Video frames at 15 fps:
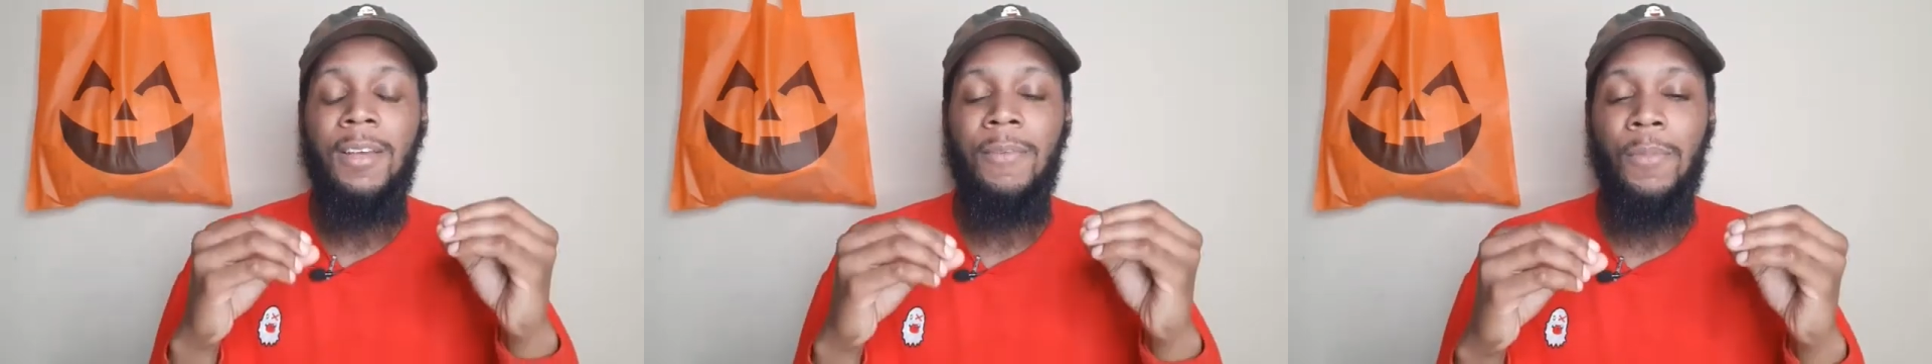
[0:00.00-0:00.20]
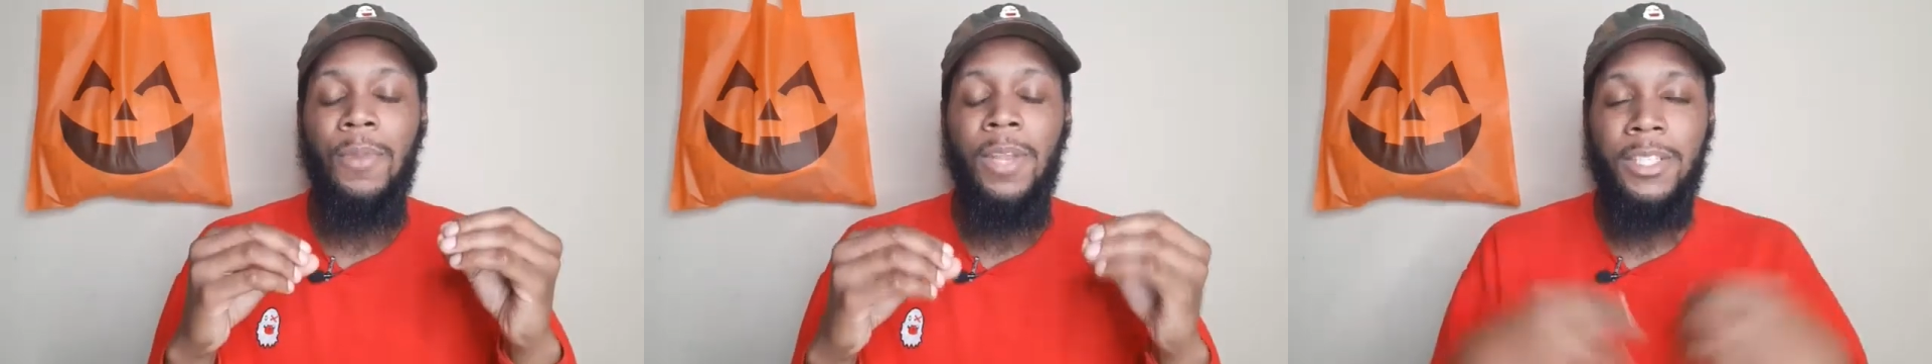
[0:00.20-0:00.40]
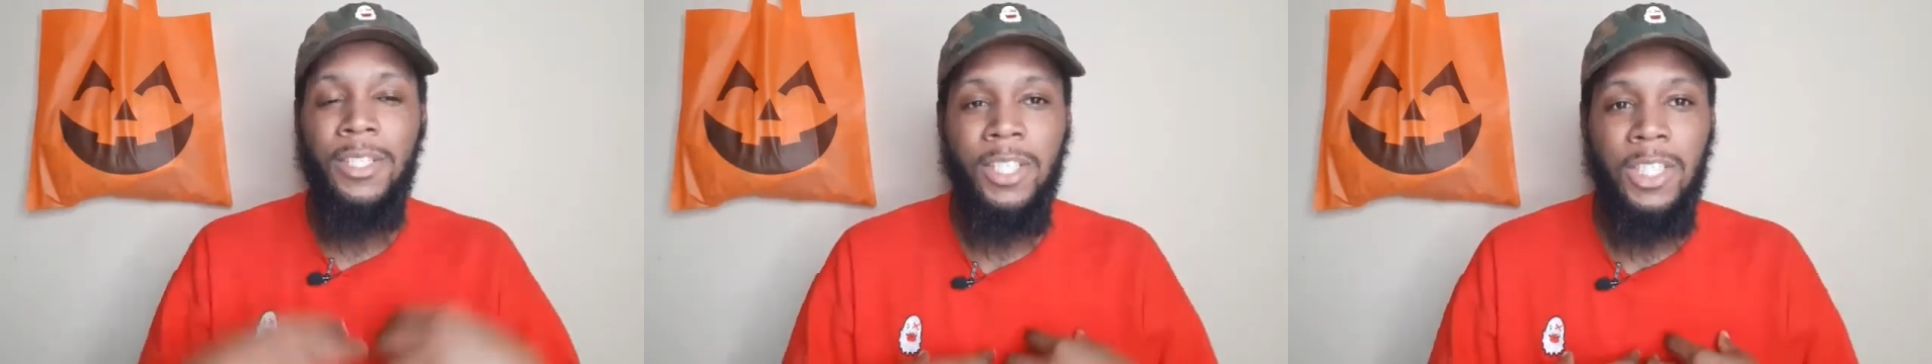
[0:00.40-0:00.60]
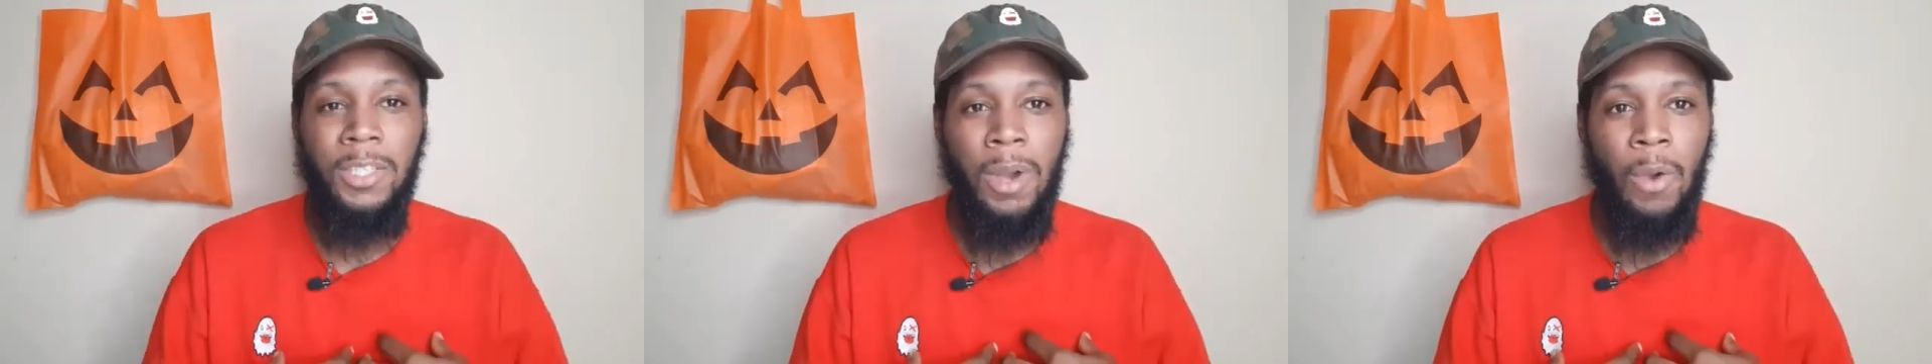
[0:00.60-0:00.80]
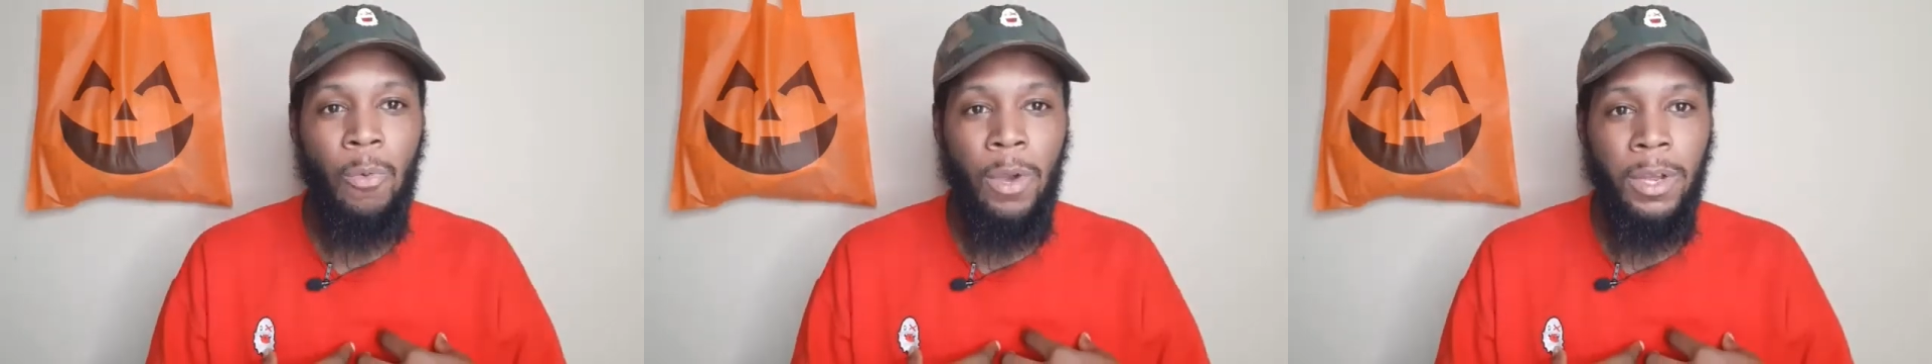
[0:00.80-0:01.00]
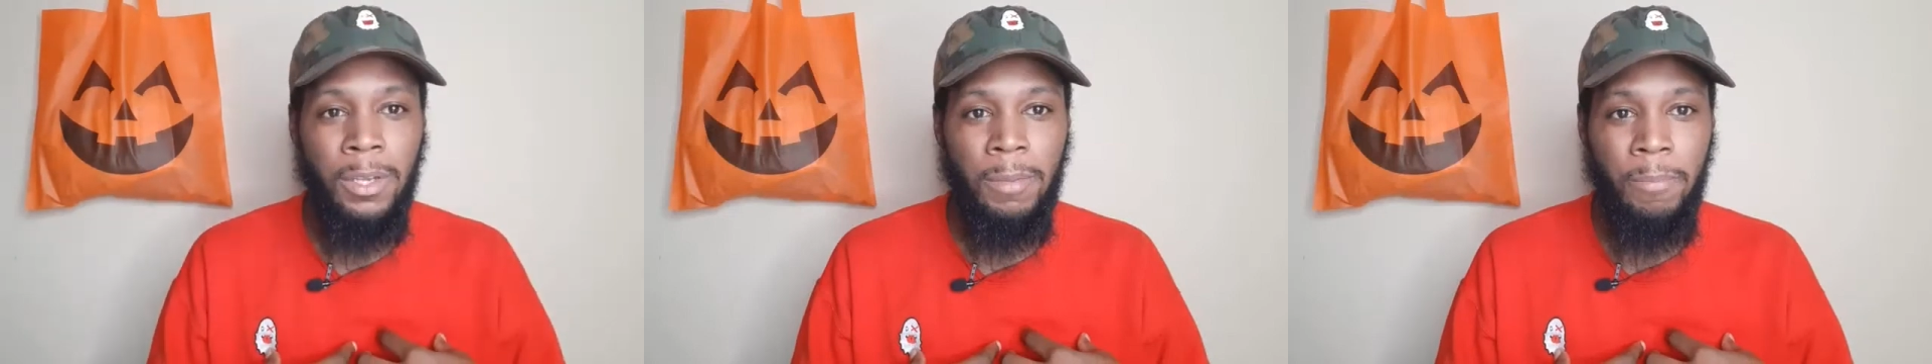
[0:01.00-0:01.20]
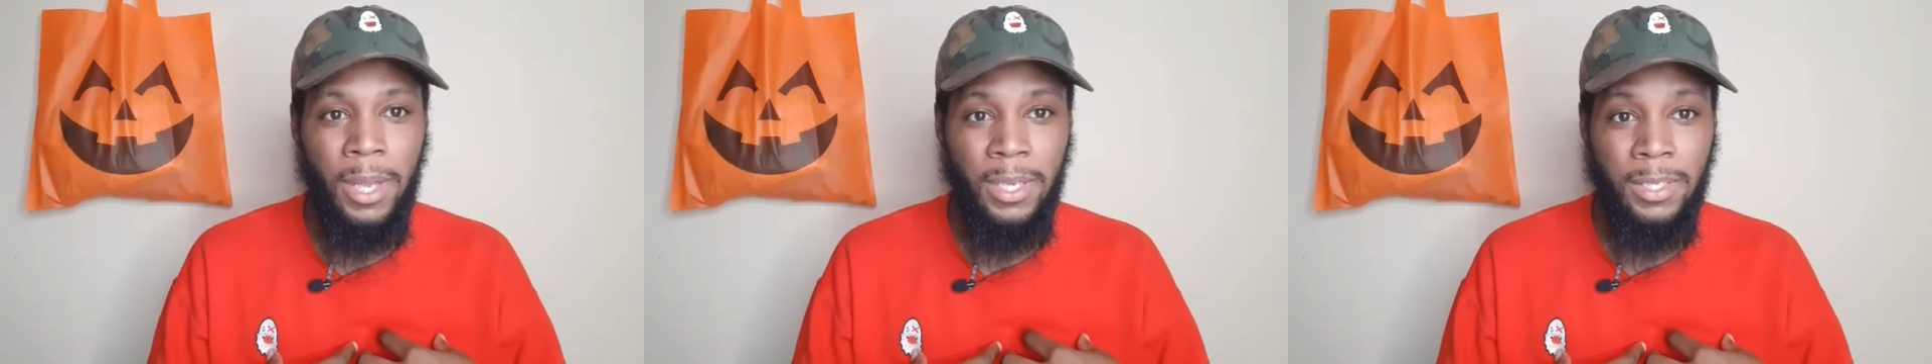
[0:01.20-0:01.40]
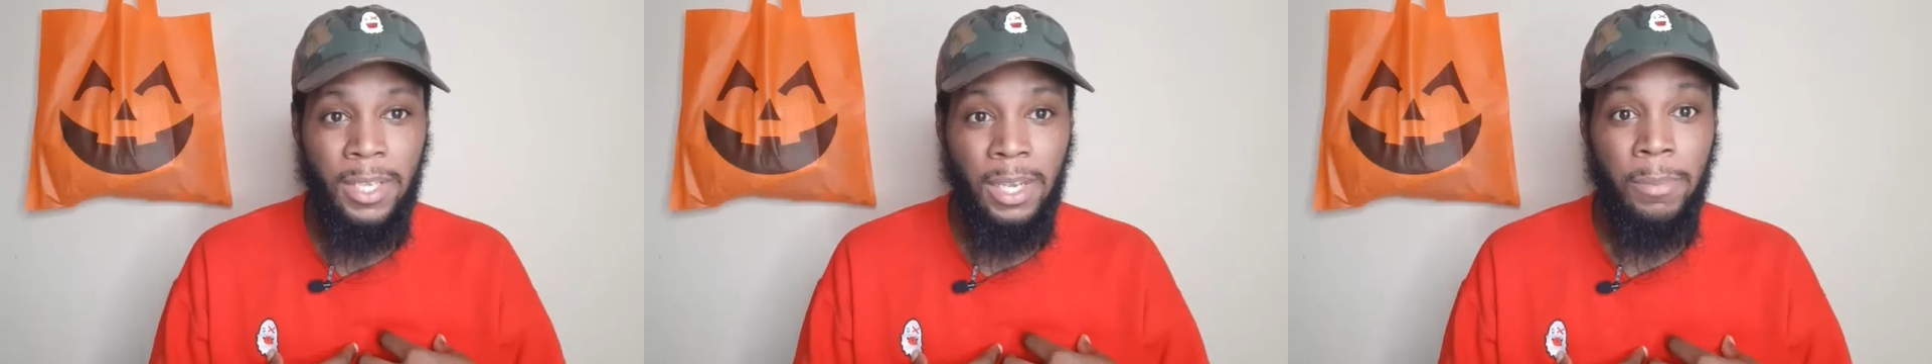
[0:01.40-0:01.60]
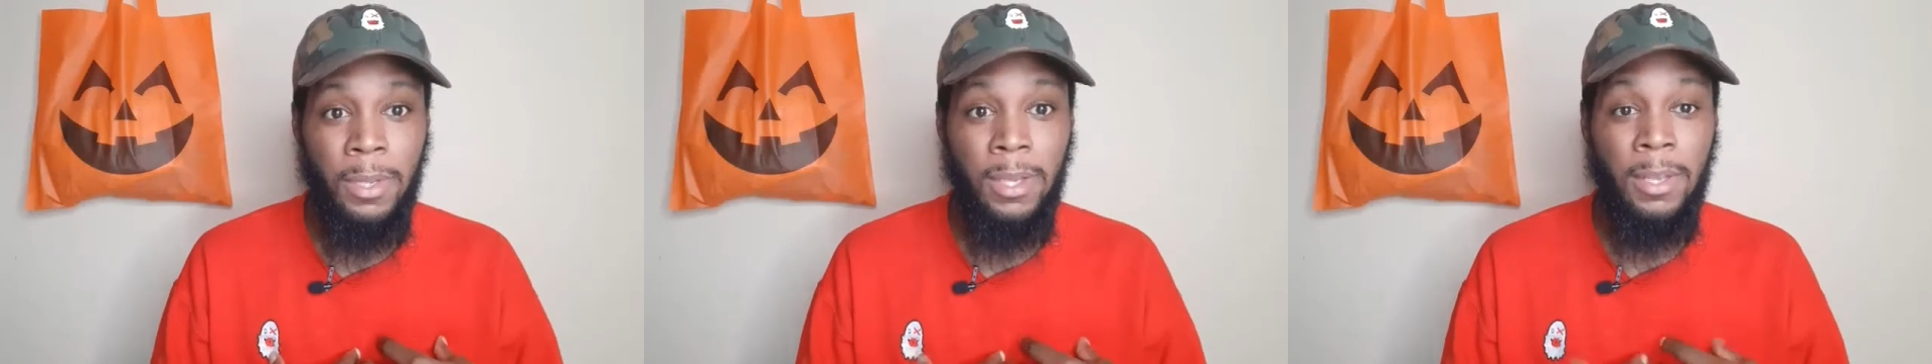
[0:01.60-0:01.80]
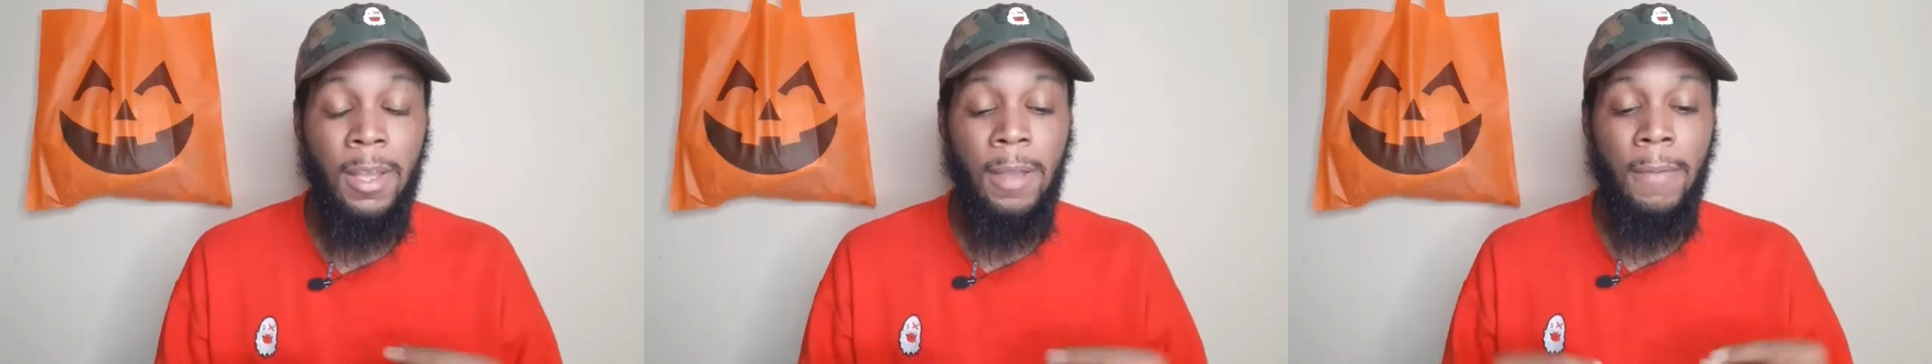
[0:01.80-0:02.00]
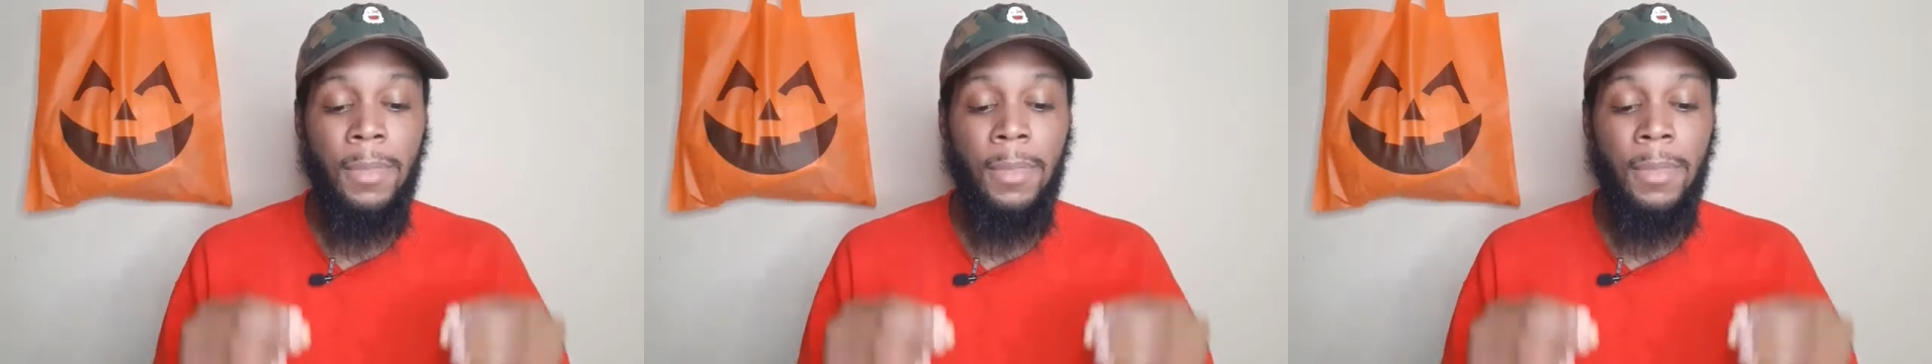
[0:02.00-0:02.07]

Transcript: Listening to my one good bet segment,